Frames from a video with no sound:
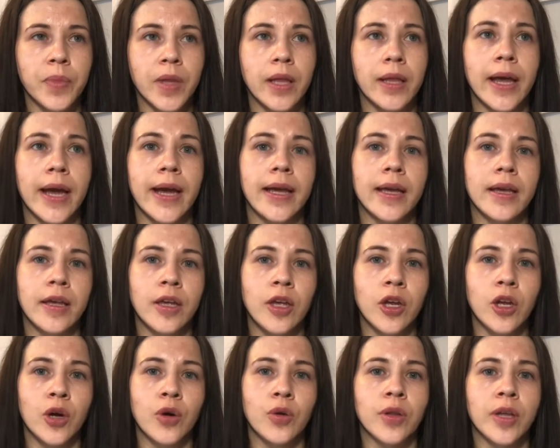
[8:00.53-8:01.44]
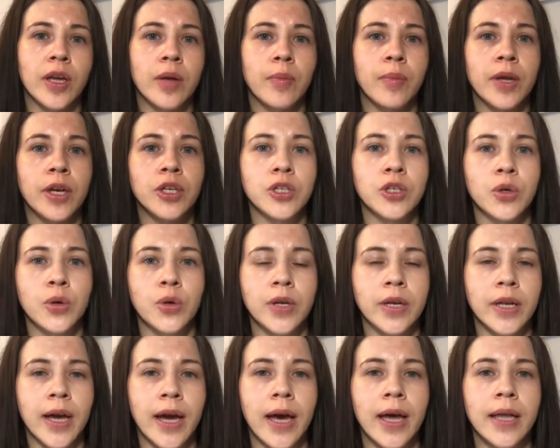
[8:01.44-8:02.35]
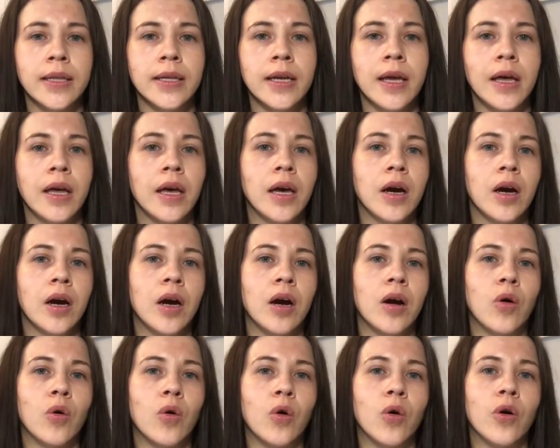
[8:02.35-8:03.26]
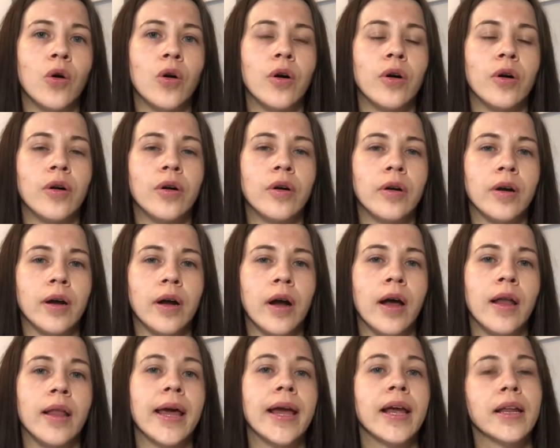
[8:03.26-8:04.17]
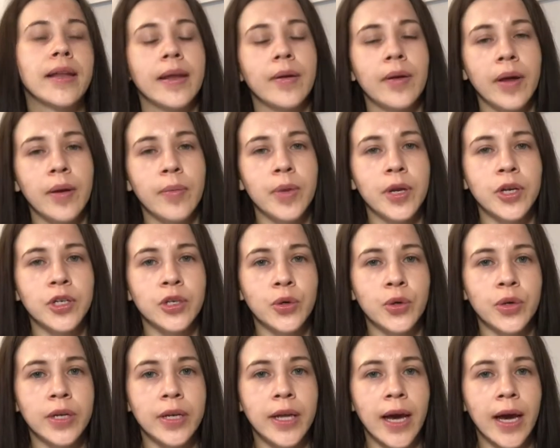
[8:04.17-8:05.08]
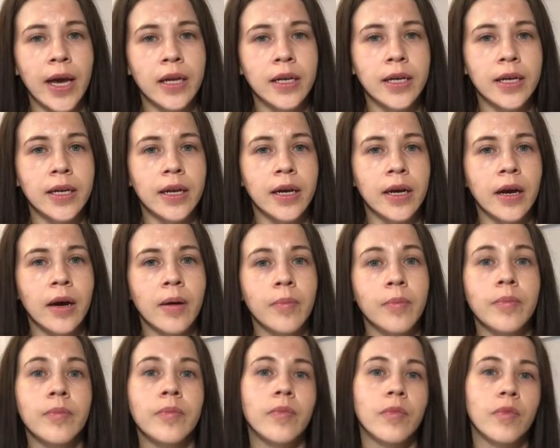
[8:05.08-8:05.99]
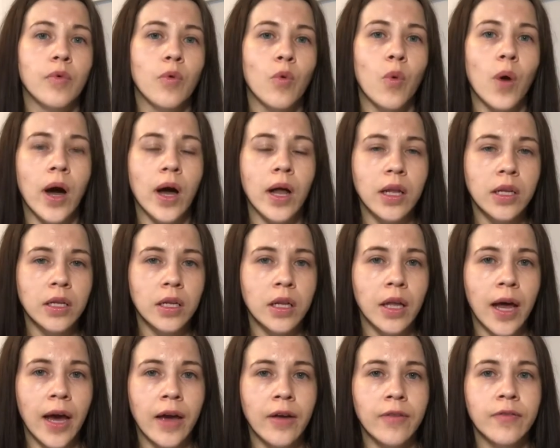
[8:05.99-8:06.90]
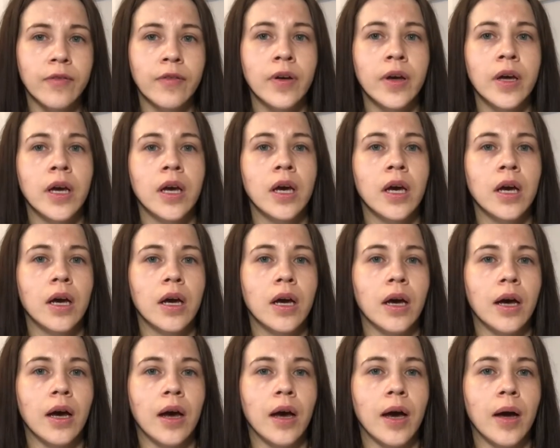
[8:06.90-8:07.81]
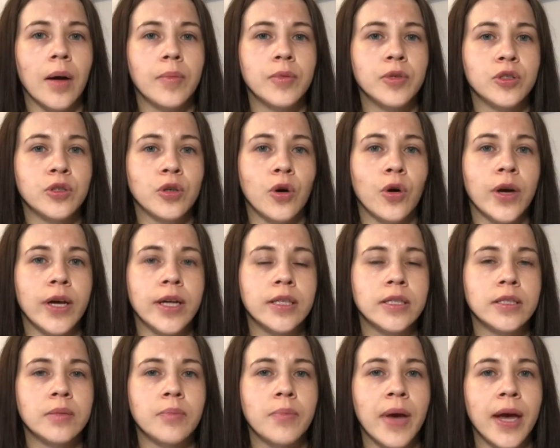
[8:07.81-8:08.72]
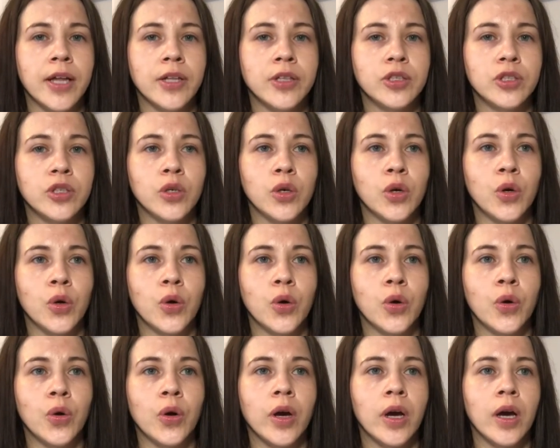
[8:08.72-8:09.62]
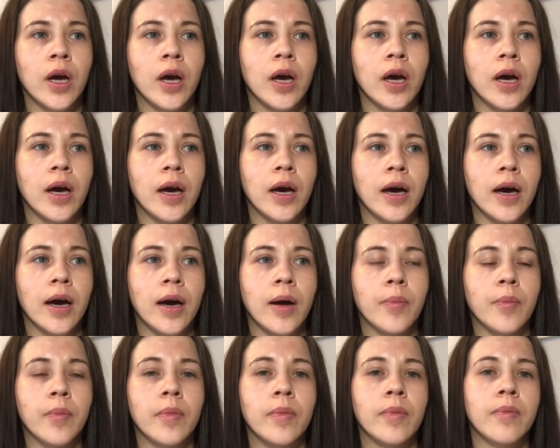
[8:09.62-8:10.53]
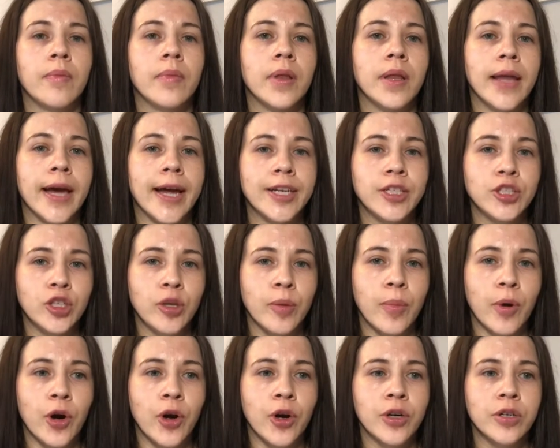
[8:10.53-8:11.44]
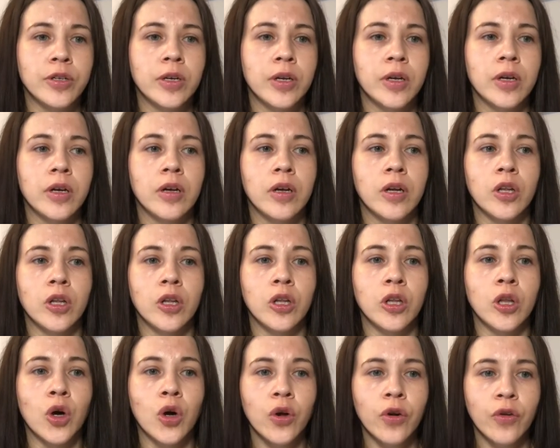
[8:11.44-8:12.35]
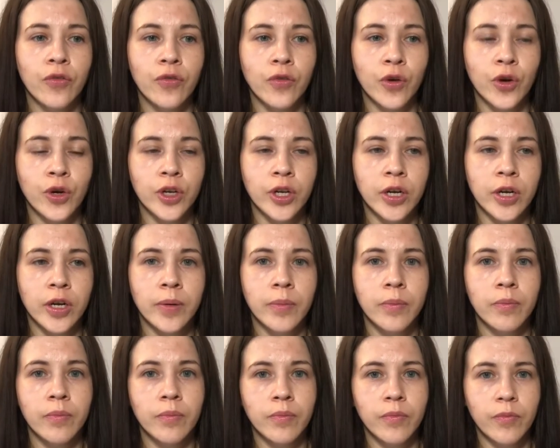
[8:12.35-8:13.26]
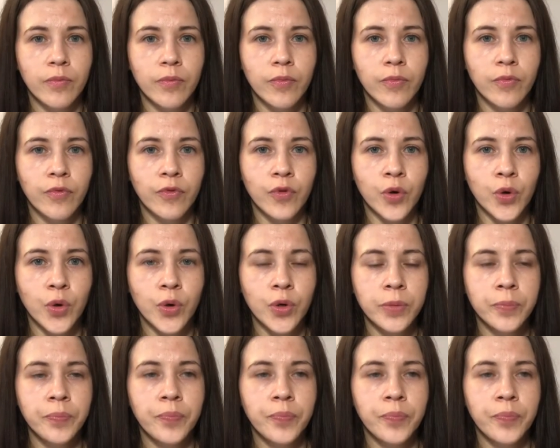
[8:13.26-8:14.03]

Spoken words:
like, you know, they've been doing that, or like they've been doing that in wildlife. So it's meant to let your bird look for the food,